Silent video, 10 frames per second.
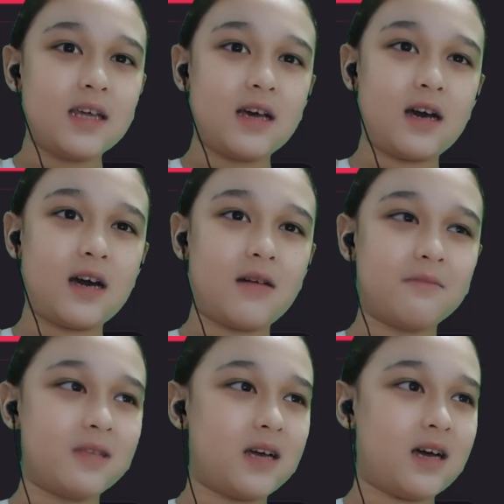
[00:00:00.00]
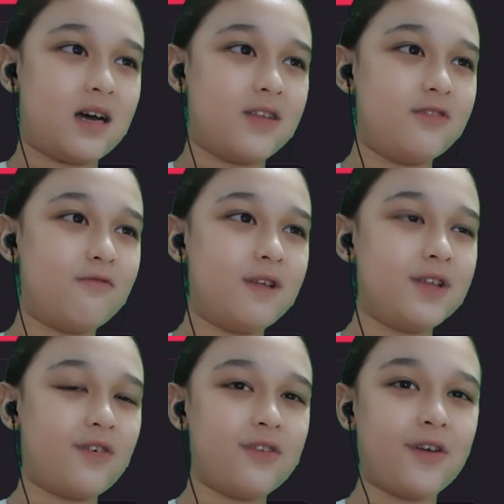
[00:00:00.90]
um, a new
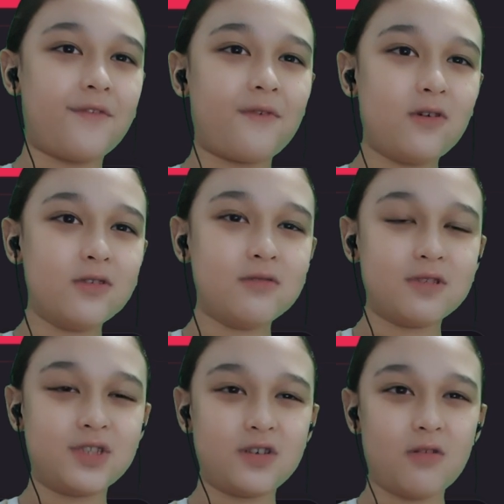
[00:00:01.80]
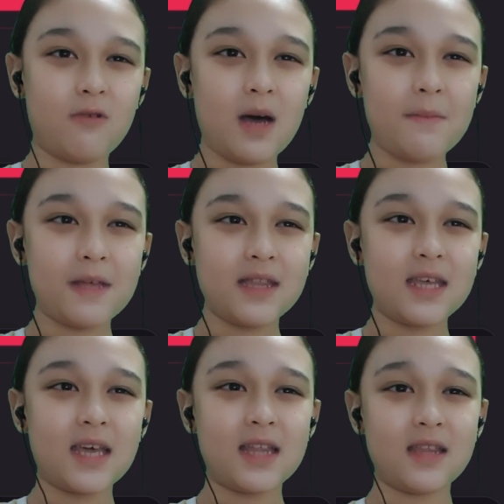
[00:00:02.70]
window on your folder will show up and
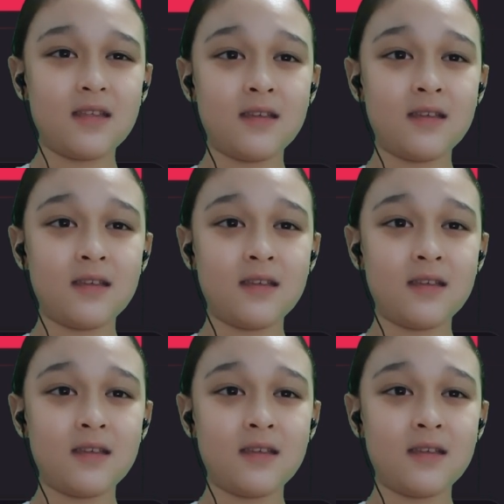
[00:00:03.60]
then